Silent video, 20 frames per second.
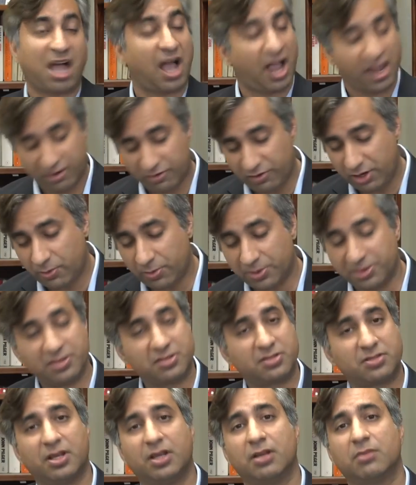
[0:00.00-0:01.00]
I agree with
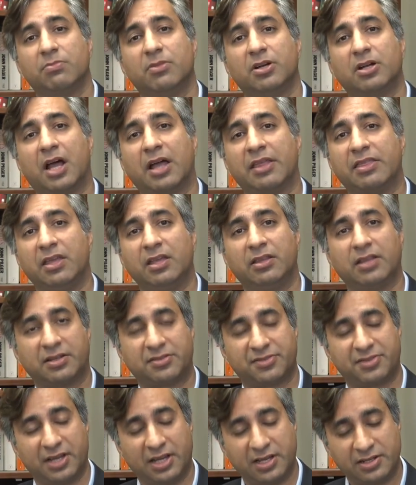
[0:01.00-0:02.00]
this statement. I think
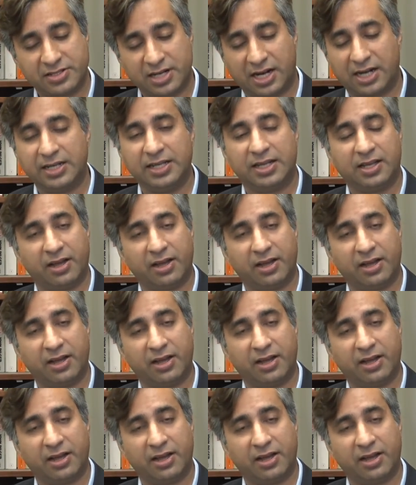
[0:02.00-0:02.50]
that's entirely